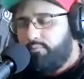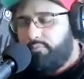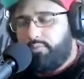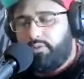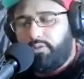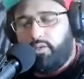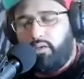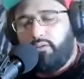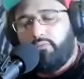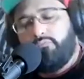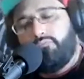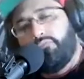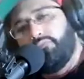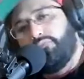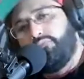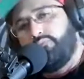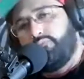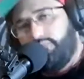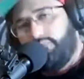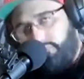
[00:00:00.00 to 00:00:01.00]
So
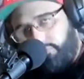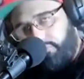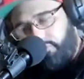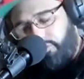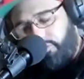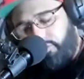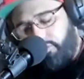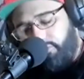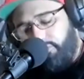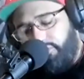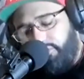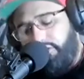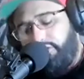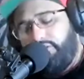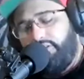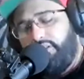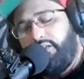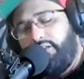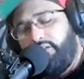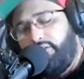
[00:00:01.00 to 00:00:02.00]
for those of you
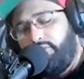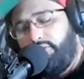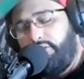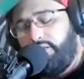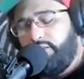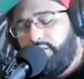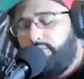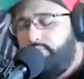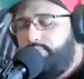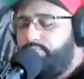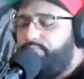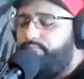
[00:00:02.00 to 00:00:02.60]
that don't know,